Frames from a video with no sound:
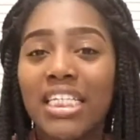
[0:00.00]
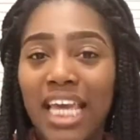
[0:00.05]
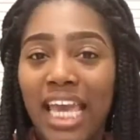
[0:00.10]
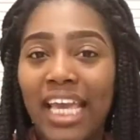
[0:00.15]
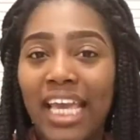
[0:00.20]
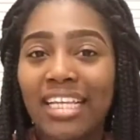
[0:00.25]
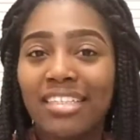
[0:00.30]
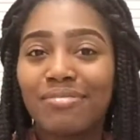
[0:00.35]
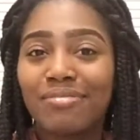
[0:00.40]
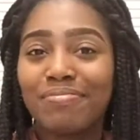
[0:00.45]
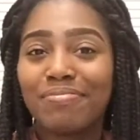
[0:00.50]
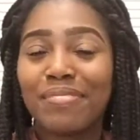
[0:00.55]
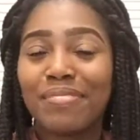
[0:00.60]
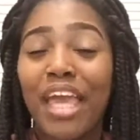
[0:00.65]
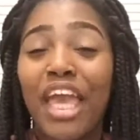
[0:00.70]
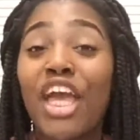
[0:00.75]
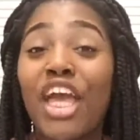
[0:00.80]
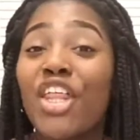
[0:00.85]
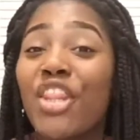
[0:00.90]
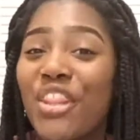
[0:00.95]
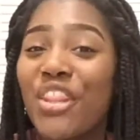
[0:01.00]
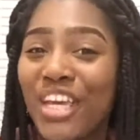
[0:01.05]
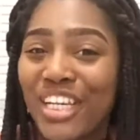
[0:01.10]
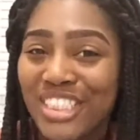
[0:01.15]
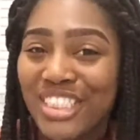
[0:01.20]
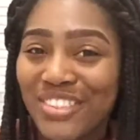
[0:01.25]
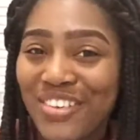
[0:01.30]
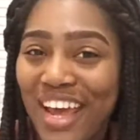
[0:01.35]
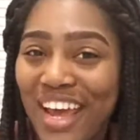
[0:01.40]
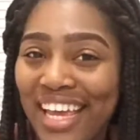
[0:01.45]
day.
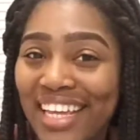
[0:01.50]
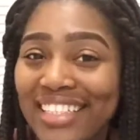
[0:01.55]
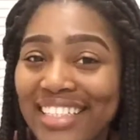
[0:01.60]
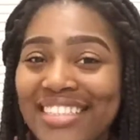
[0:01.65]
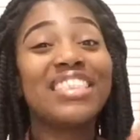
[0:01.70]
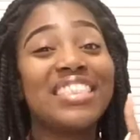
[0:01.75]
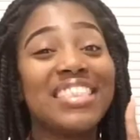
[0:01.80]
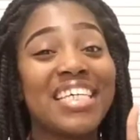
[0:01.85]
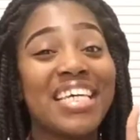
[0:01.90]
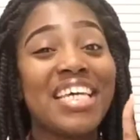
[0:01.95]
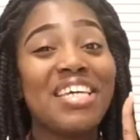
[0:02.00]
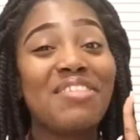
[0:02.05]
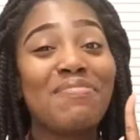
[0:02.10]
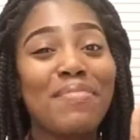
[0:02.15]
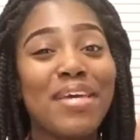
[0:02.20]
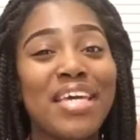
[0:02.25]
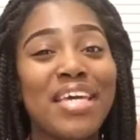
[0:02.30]
That's right, 10